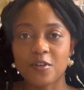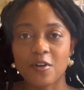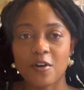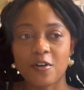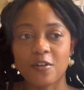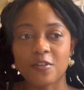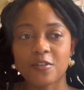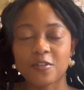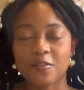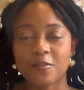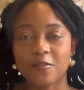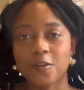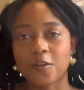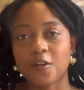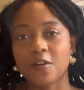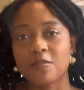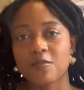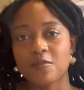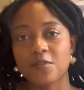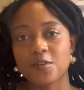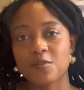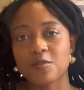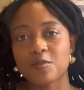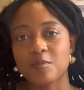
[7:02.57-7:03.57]
all the
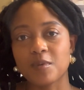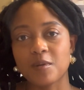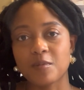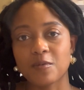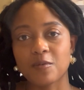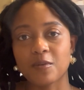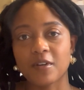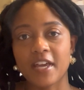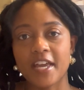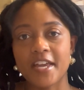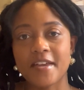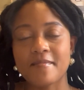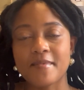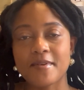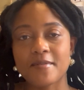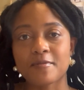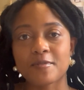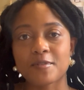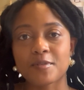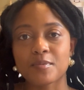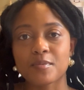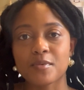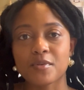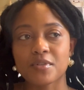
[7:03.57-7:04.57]
confused people came, it
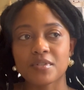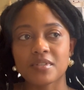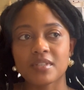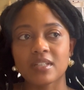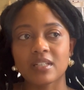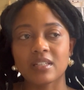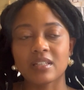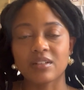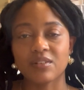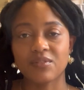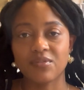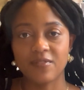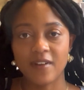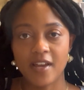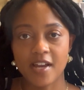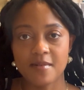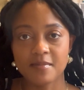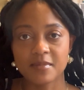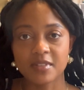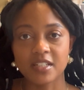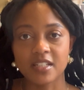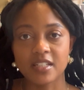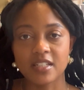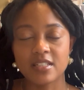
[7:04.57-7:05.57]
was mostly like
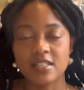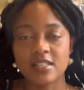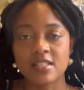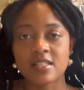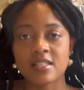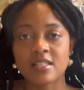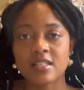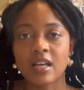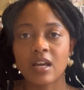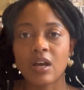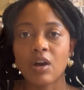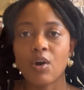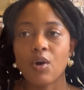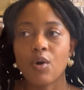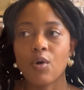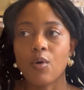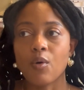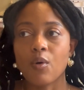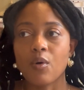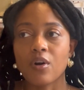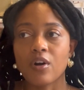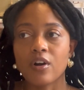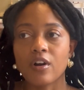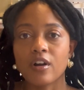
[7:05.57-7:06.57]
families
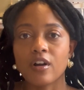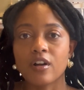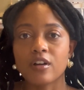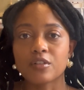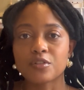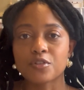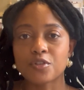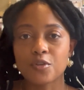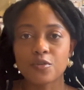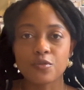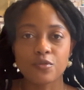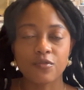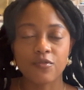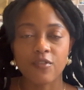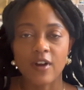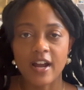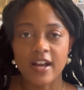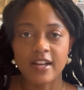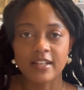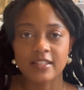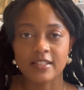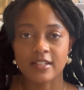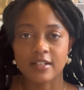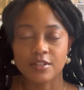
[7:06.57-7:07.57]
or 2
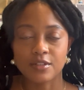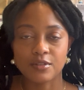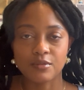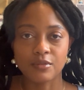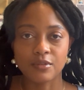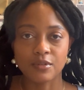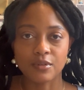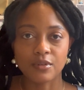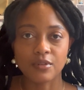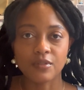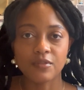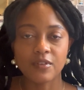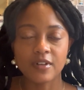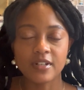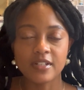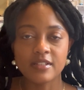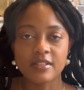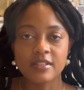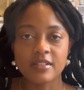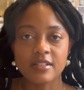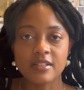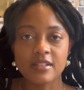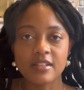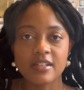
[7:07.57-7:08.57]
friends, like 2
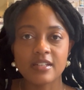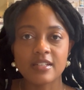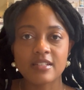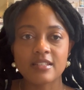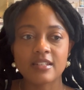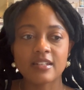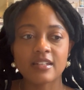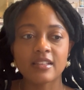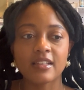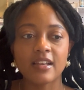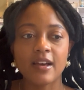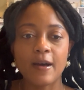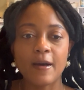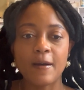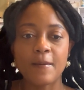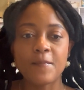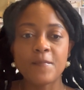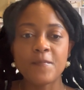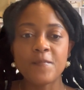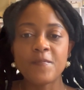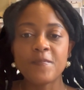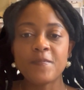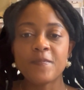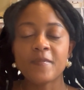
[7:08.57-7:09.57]
girlfriends and things like that.
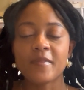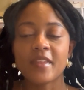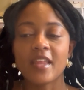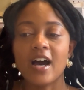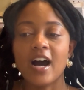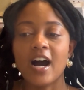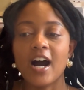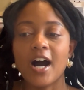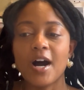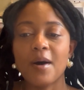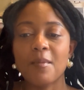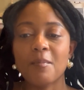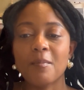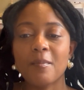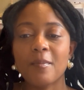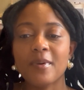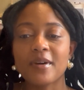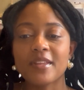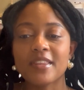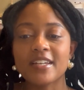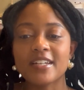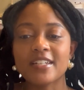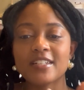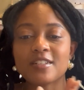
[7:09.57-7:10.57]

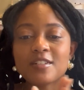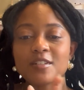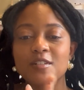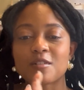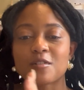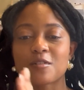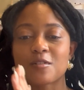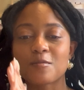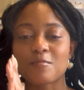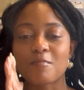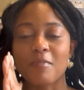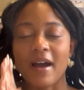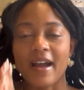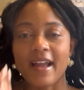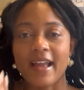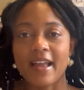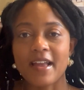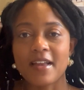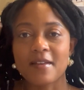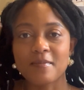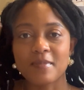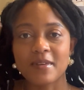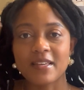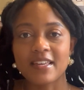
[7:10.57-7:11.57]
But then by
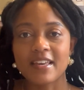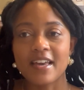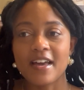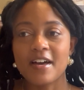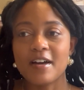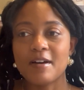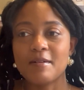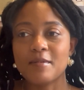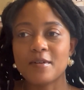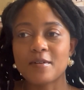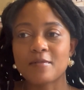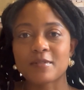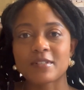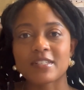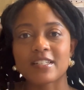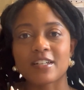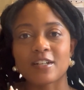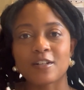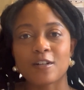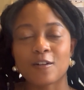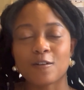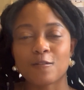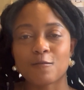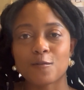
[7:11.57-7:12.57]
8 p.m., it was
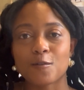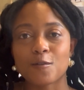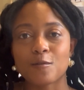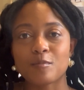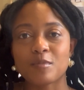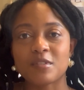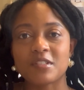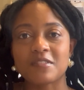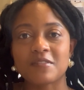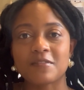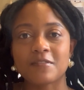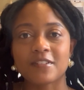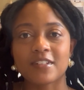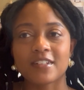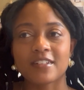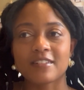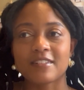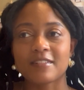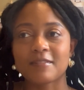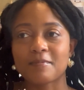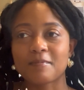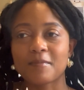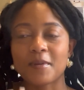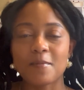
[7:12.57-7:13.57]
like groups of like
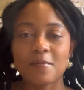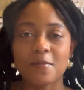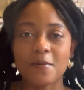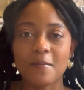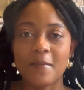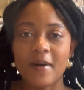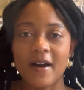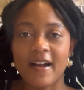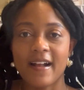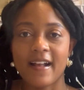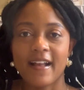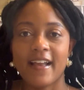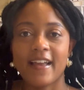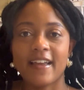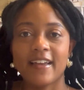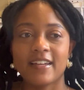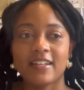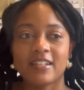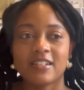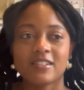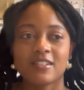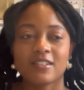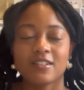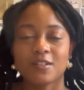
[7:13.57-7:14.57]
people my
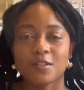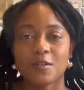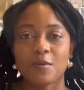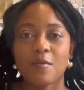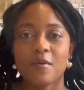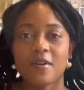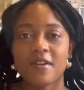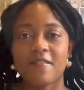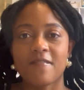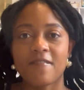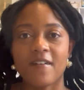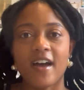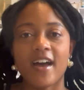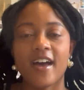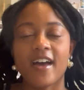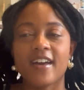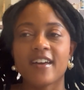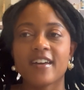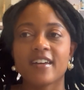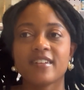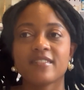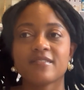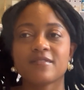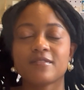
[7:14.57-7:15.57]
age, like
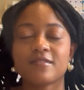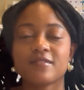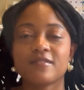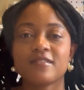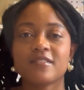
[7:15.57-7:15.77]
25